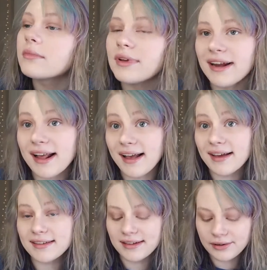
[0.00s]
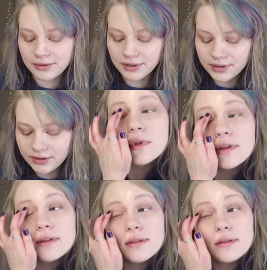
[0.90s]
but hey, I say it works.
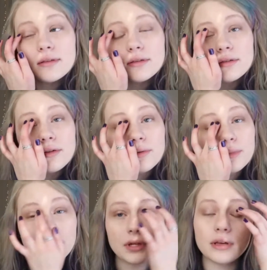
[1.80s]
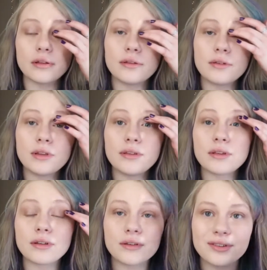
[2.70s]
This is so pretty. I love all these
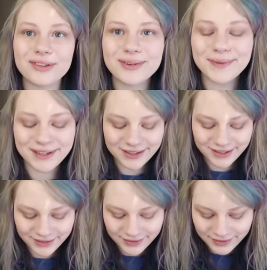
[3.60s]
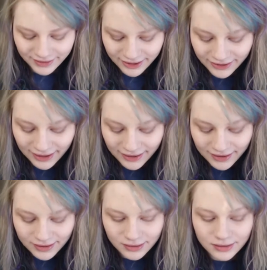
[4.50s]
colors so much. Okay,
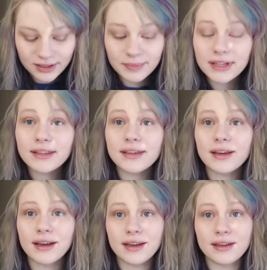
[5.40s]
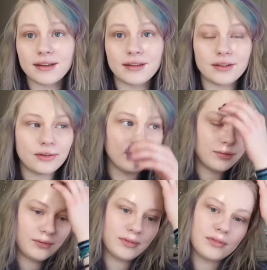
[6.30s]
so typically I
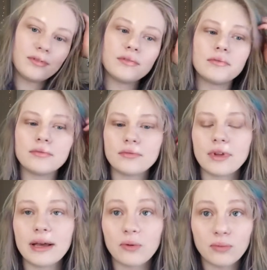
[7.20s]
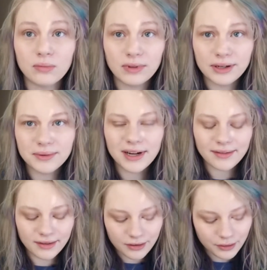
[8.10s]
use like liquid
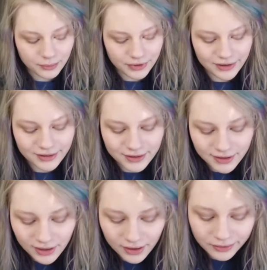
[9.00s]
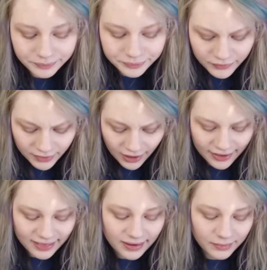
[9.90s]
eyeliner, but I decided
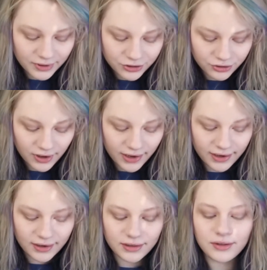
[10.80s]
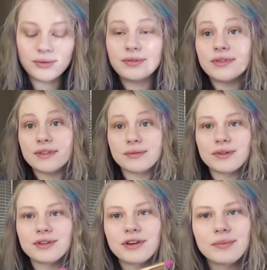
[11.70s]
I think I'm gonna try and use this
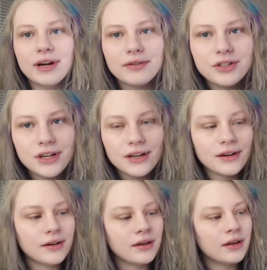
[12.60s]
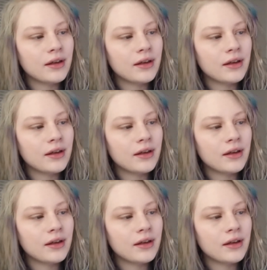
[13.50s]
really dark brown shade here,